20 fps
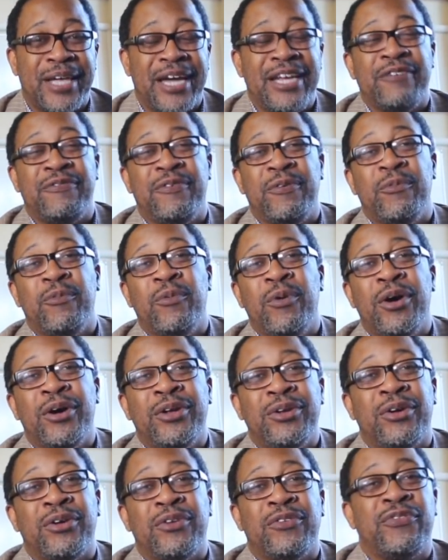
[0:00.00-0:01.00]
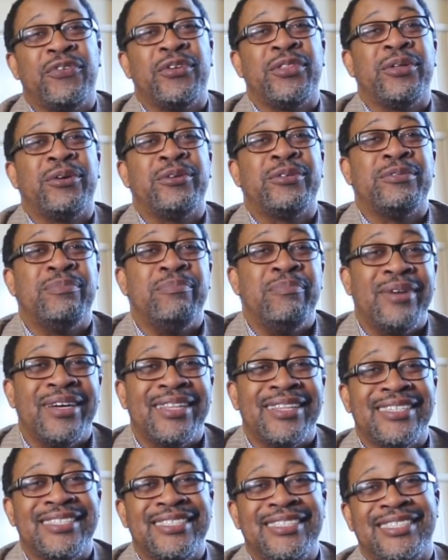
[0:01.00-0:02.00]
And if it were not for those
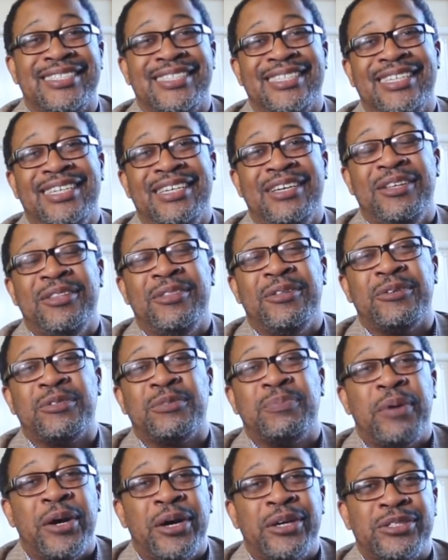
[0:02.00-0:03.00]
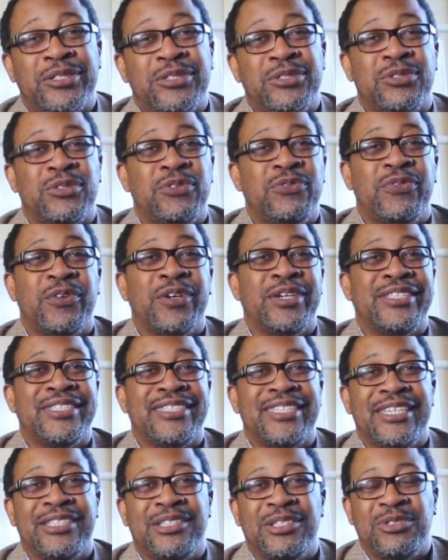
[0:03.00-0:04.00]
mothers, those persons who
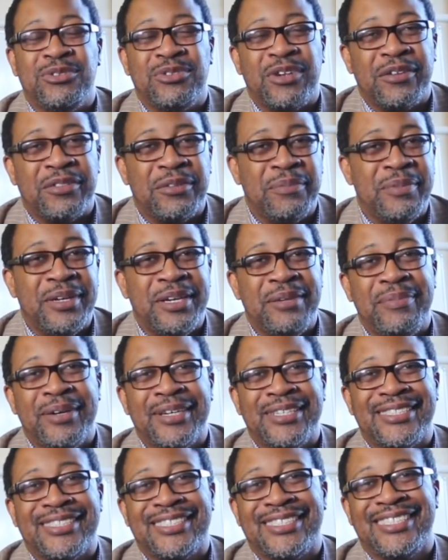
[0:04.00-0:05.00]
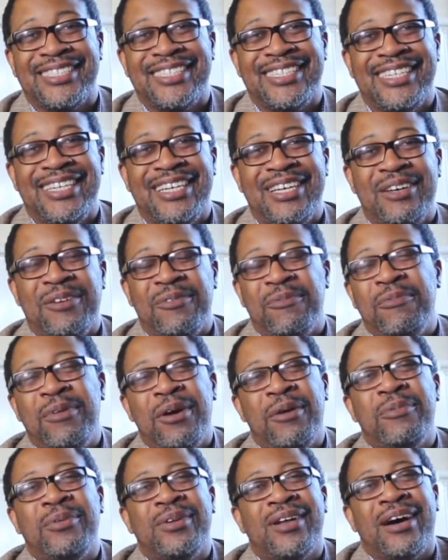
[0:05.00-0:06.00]
volunteered to drive the minibus,
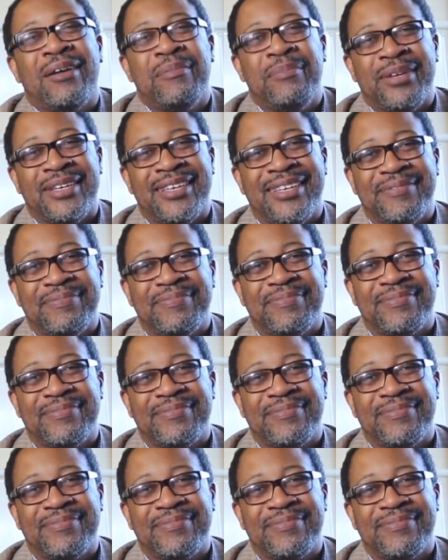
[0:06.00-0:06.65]
where would I be?